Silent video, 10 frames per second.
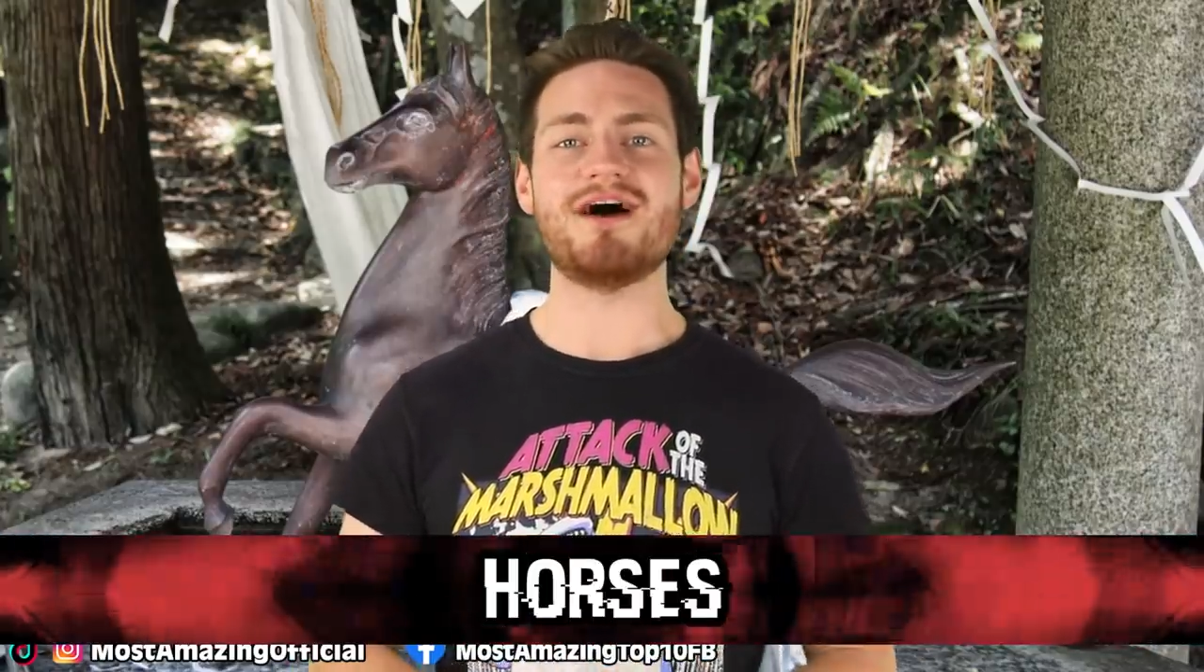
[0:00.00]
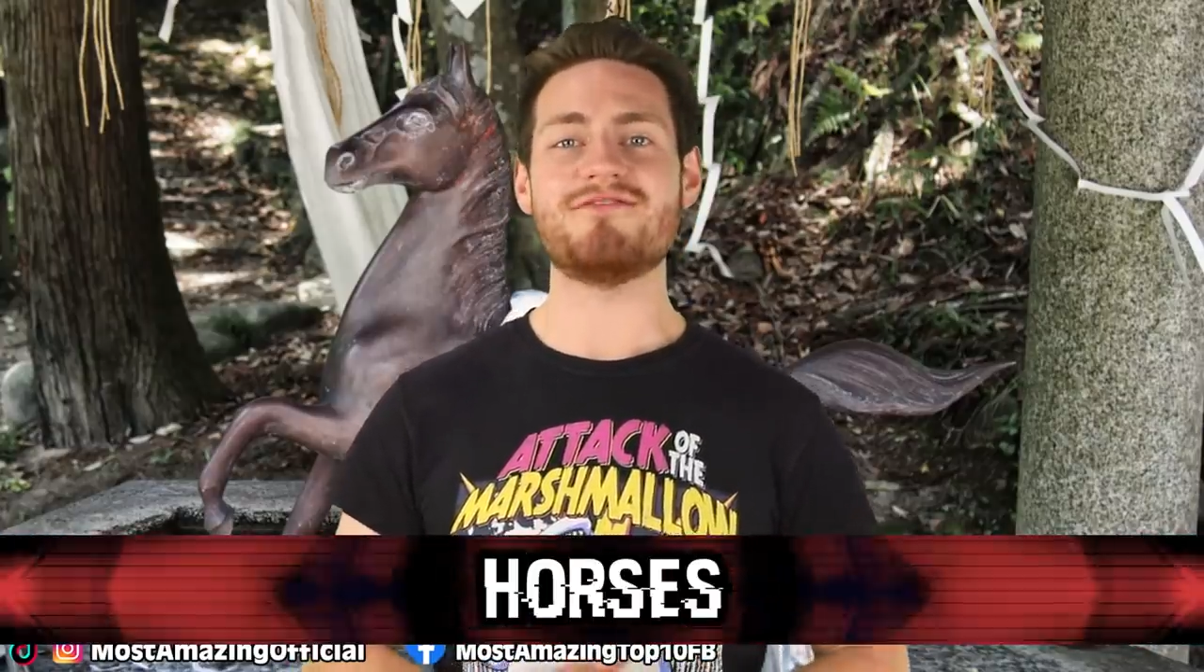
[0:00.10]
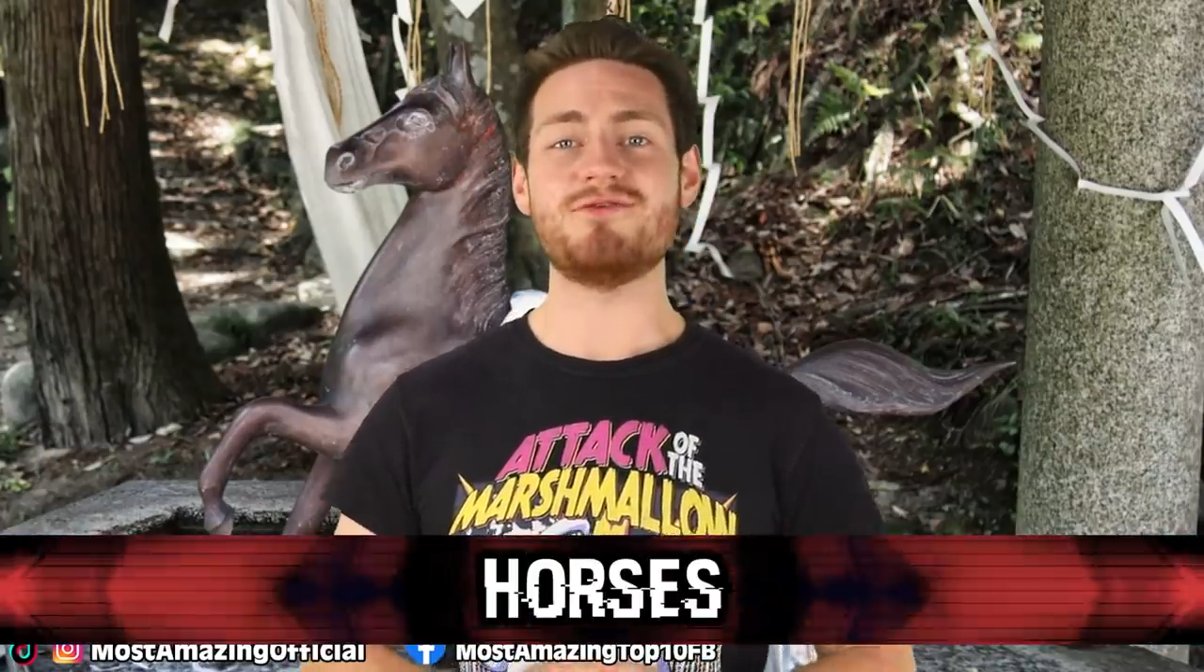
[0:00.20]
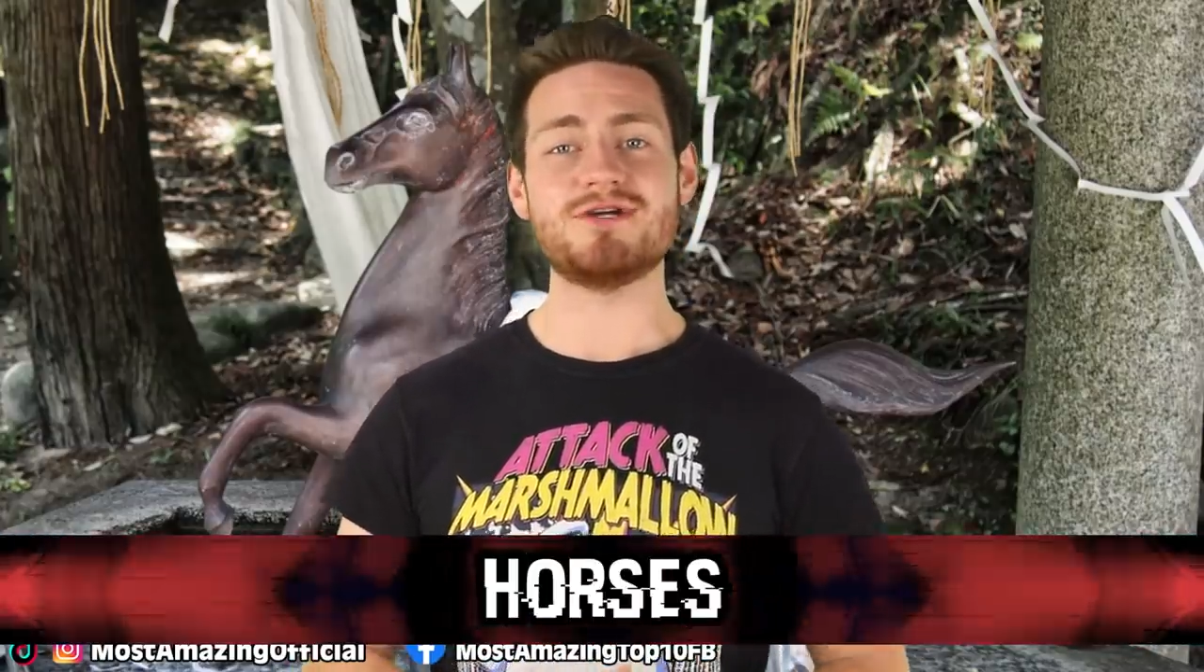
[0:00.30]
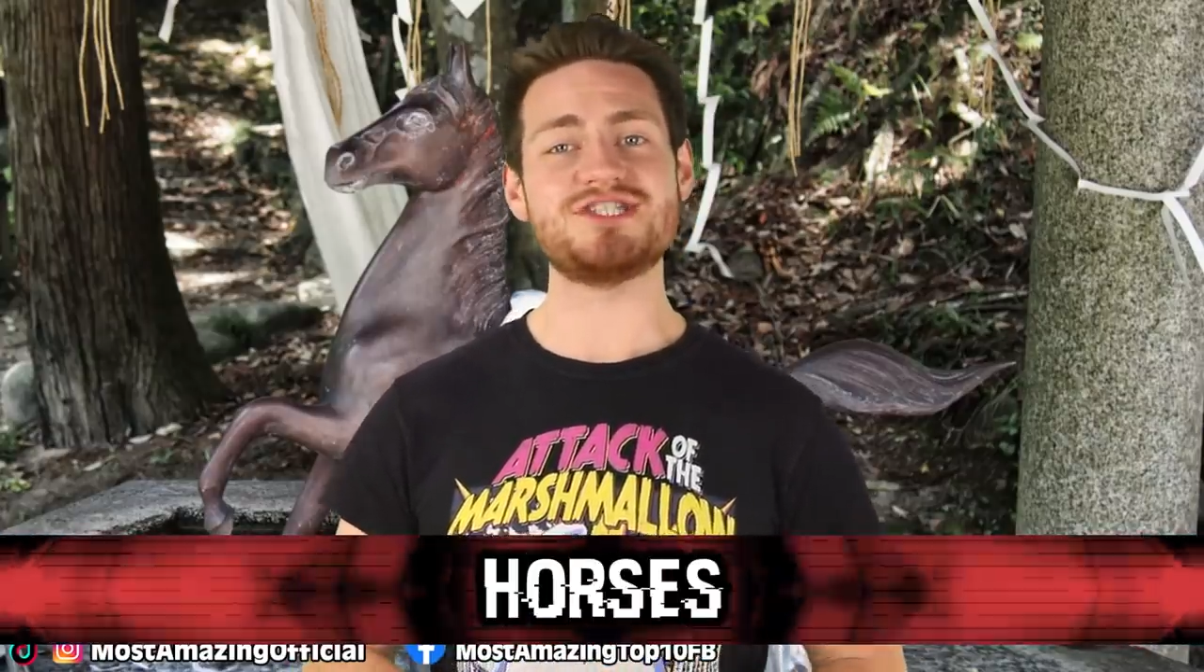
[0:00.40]

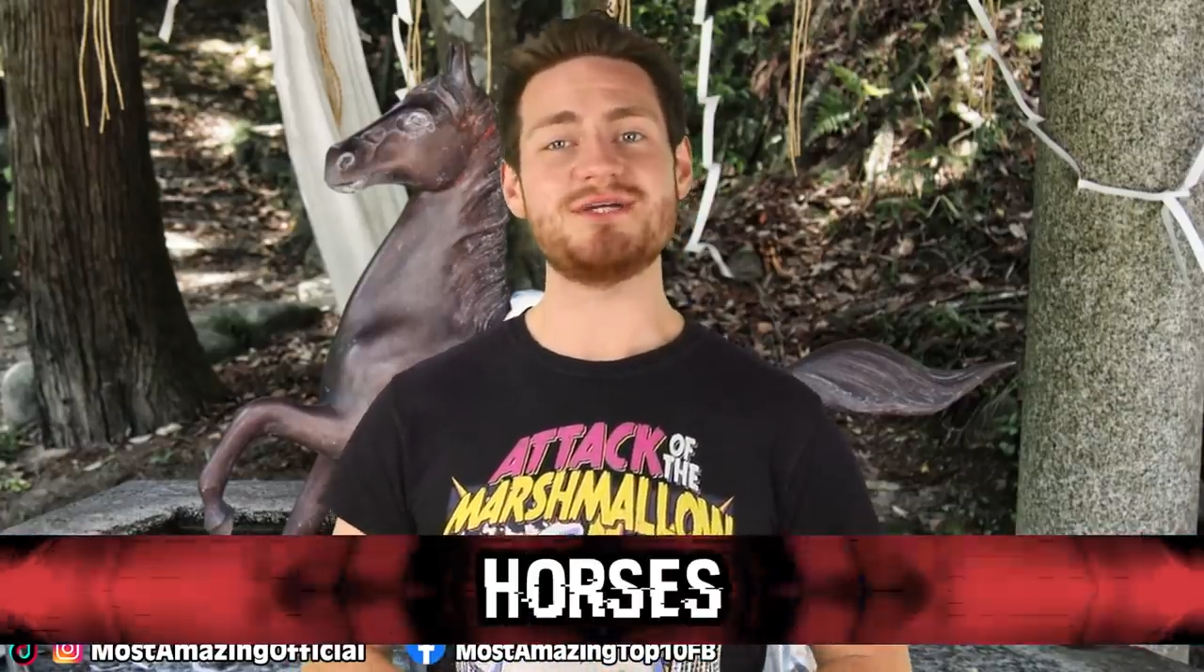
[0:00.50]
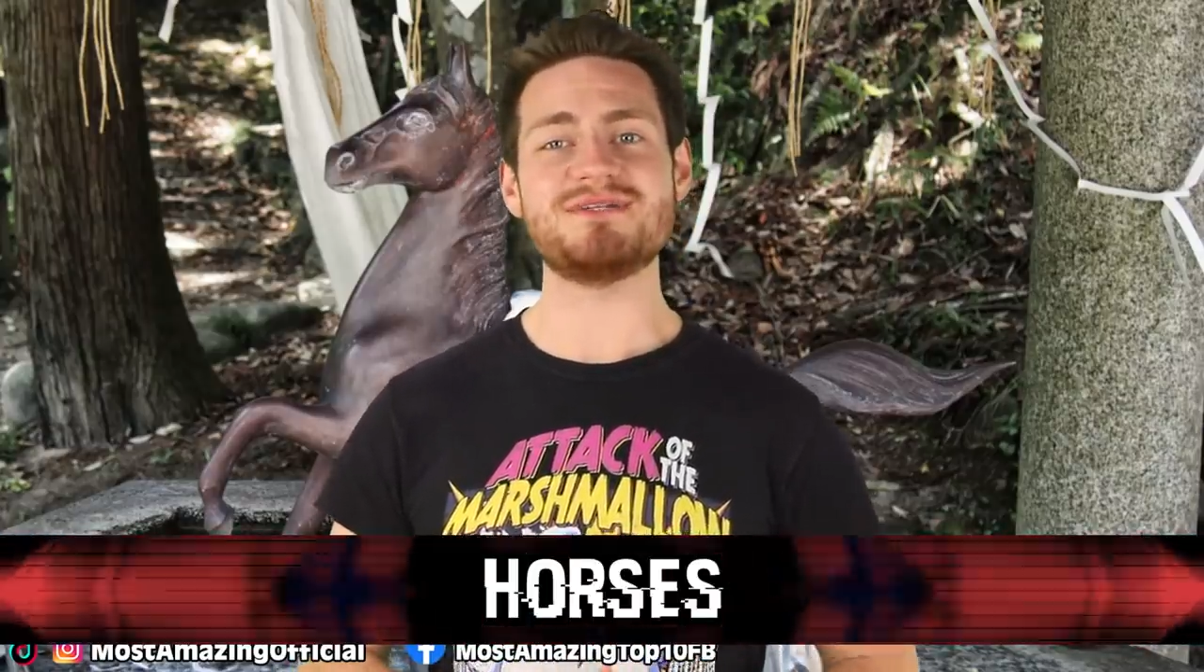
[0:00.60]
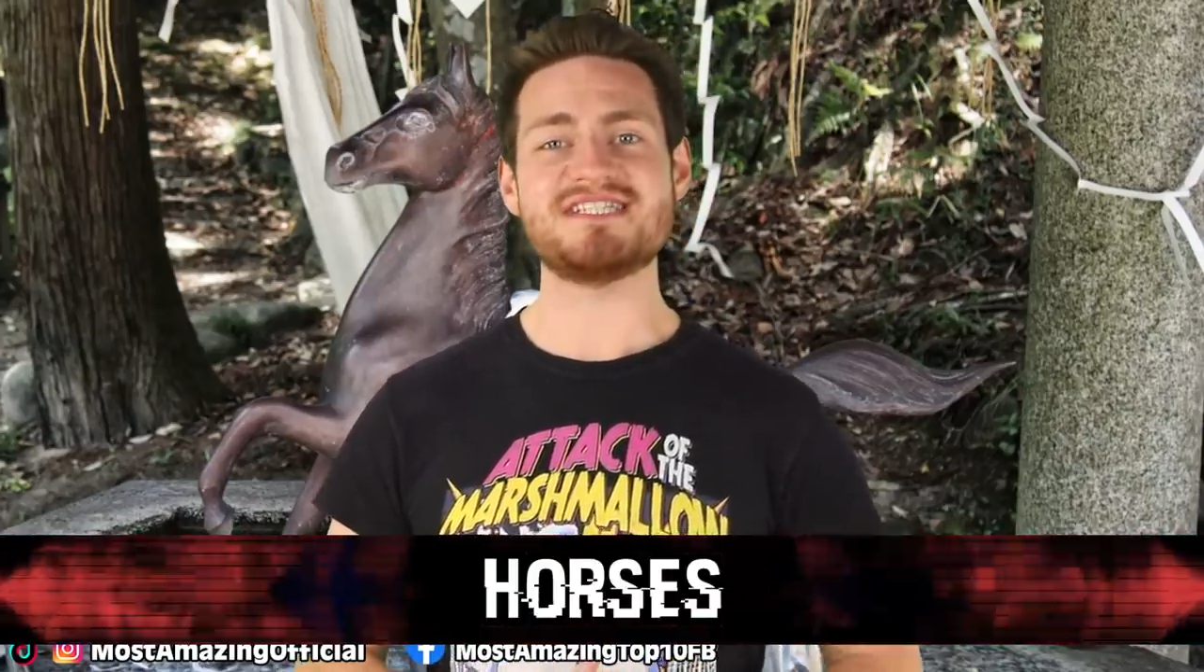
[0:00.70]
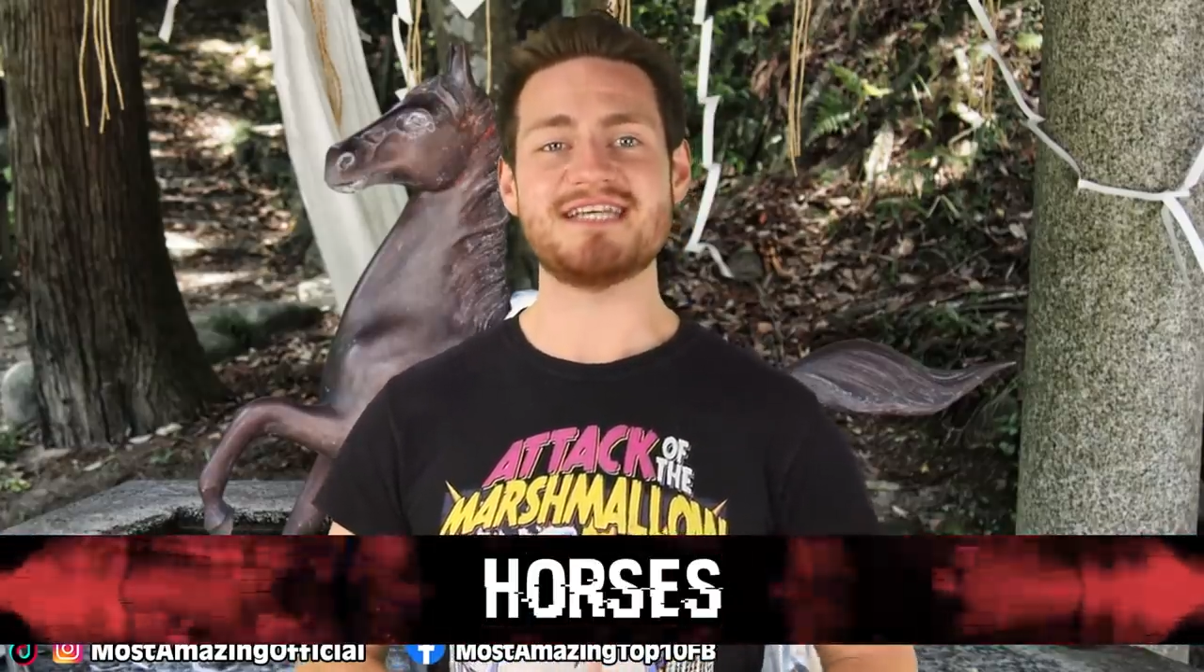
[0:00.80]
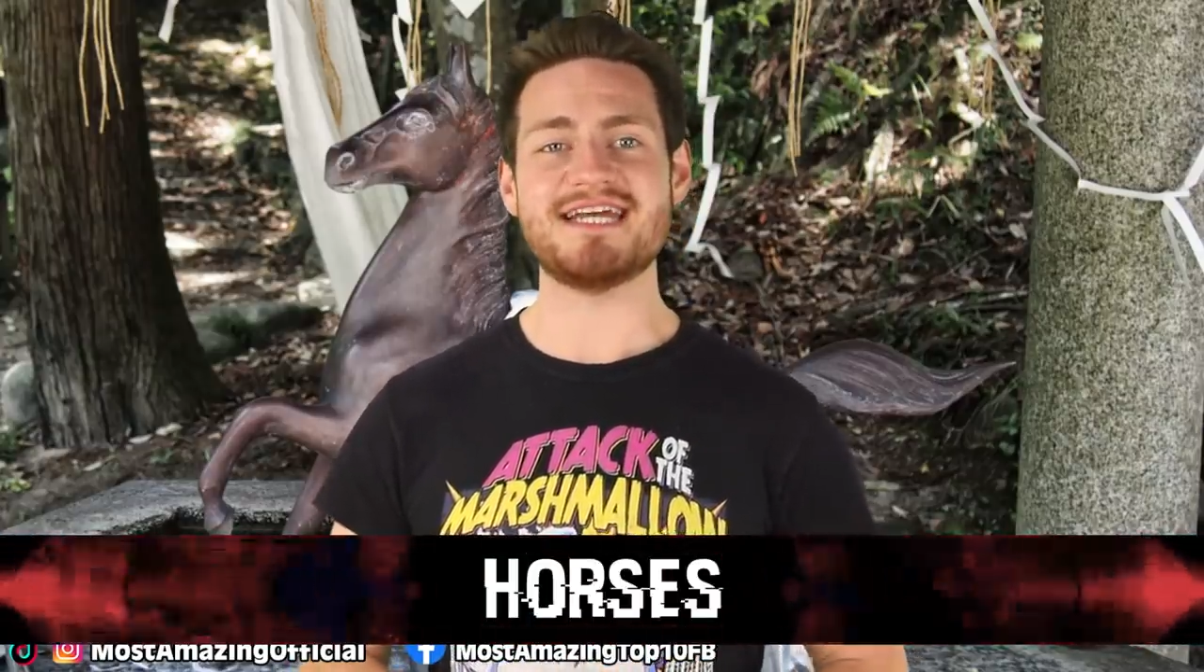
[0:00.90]
of
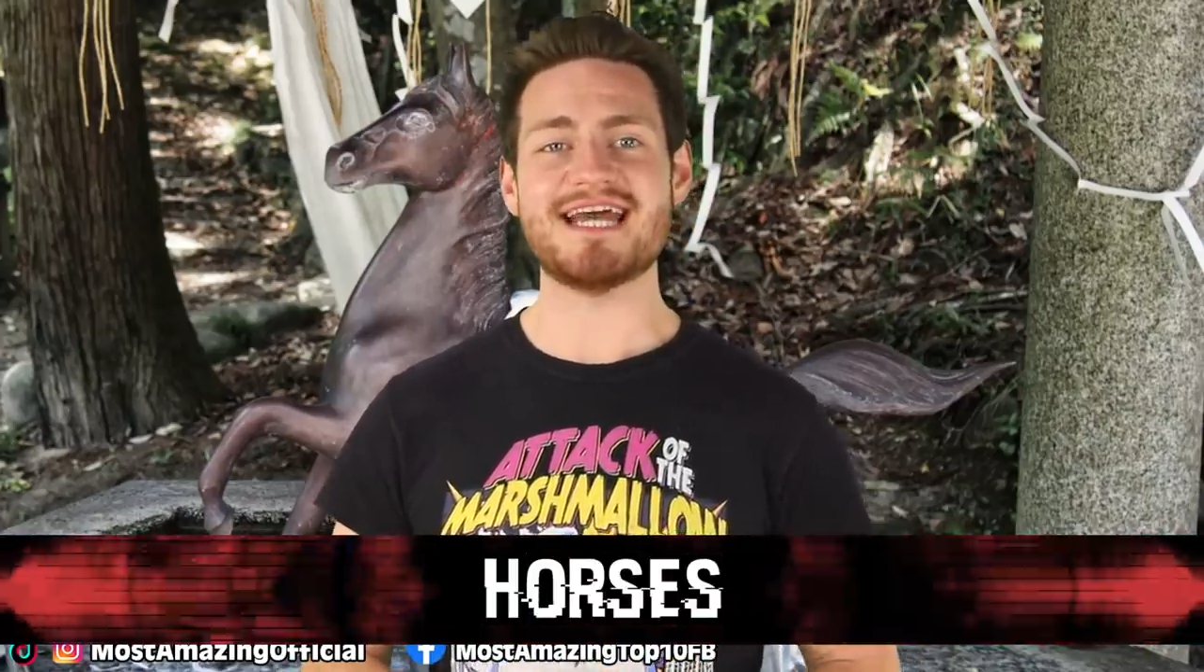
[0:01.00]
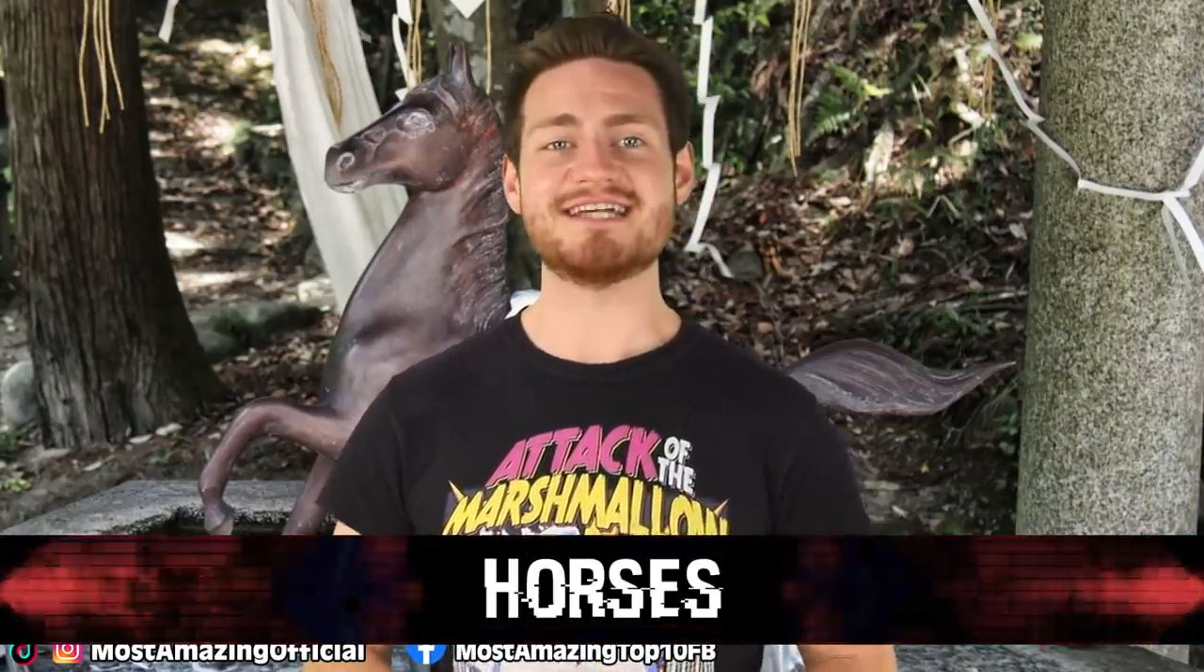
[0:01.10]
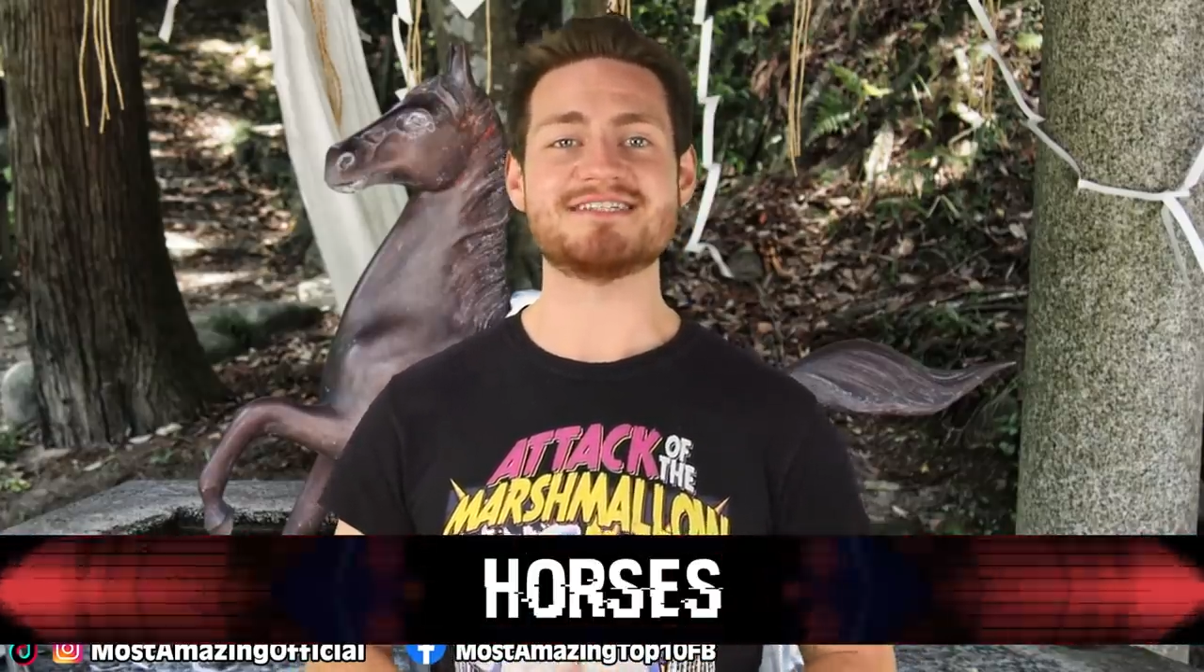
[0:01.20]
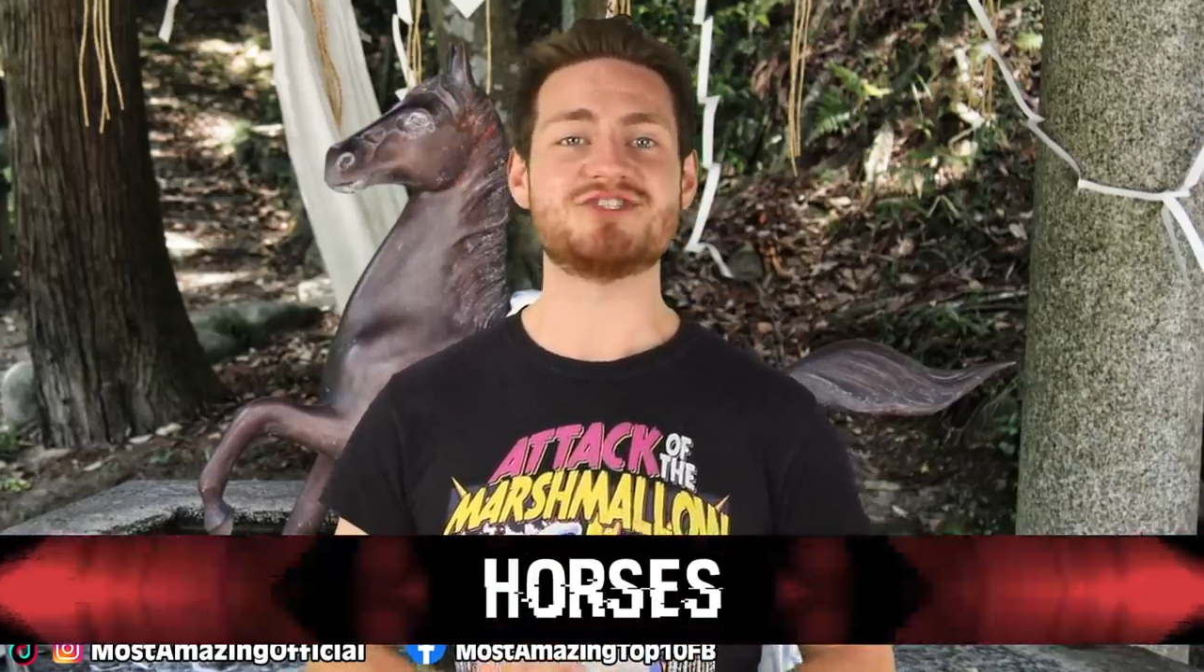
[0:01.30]
Fukushima City has